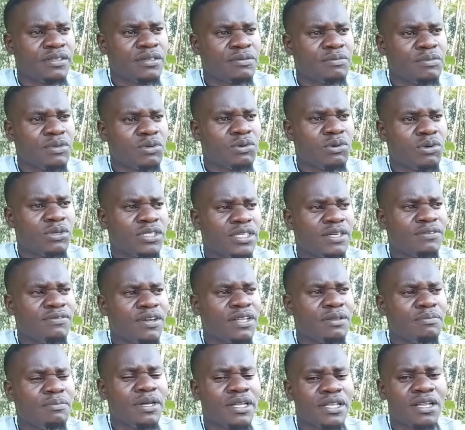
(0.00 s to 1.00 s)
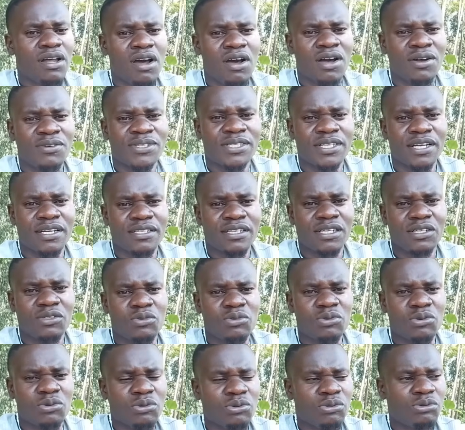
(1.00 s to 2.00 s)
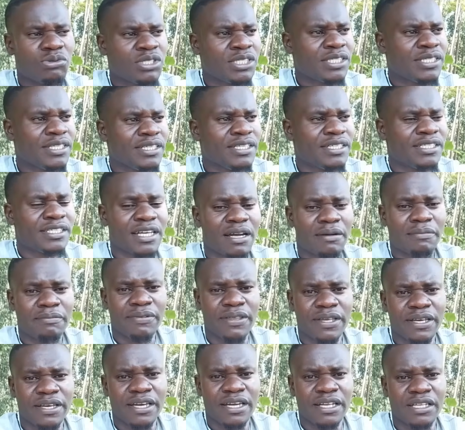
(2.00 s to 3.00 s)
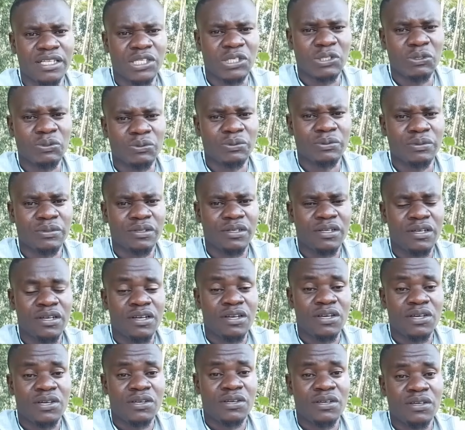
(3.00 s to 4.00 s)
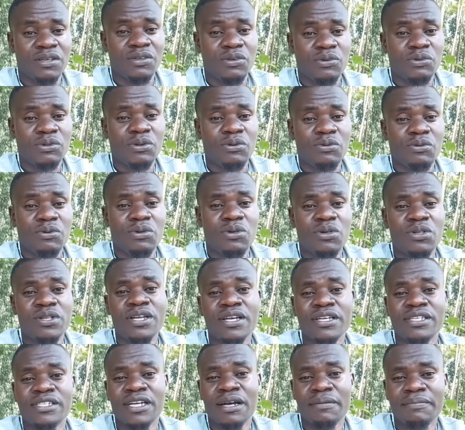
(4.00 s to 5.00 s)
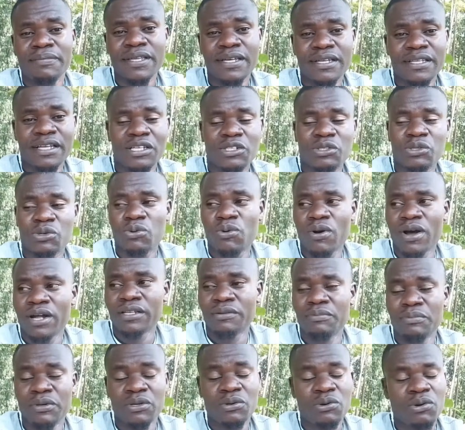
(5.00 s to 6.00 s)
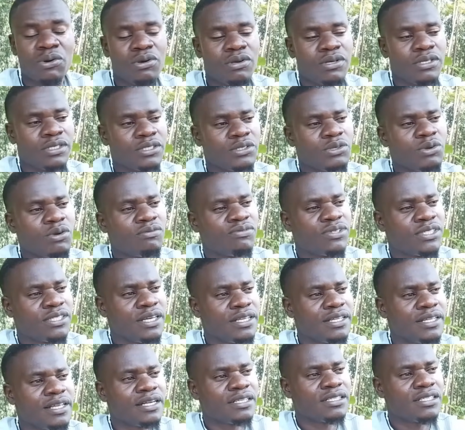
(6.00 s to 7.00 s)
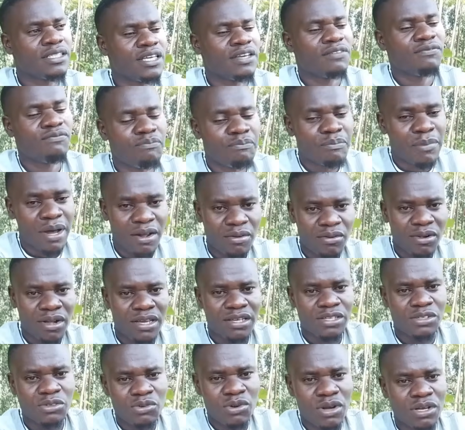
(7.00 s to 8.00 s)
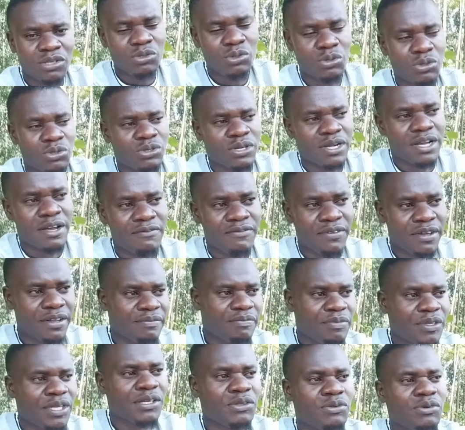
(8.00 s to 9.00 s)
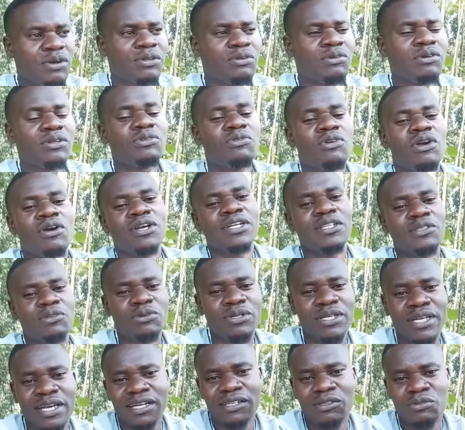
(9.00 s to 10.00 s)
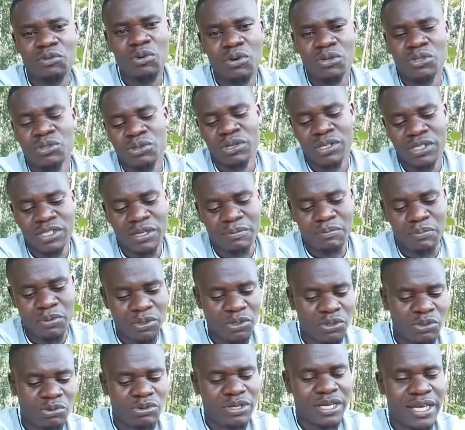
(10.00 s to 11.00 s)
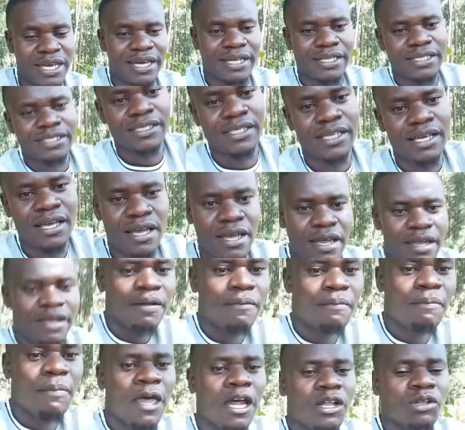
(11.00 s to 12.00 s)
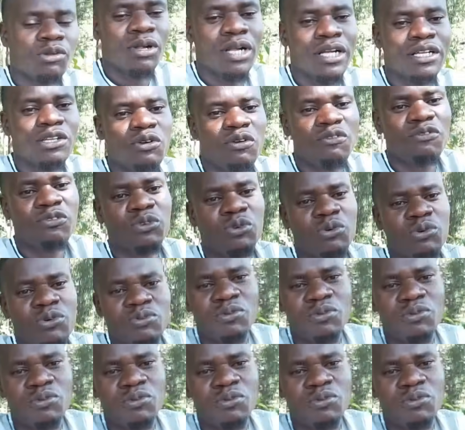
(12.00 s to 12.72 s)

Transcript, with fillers: Because even me now have started to see something in you. you do, you, there's something that you want because you've seen that if Mara is going to travel, then you are not going to get what you're supposed to get. And already you've took,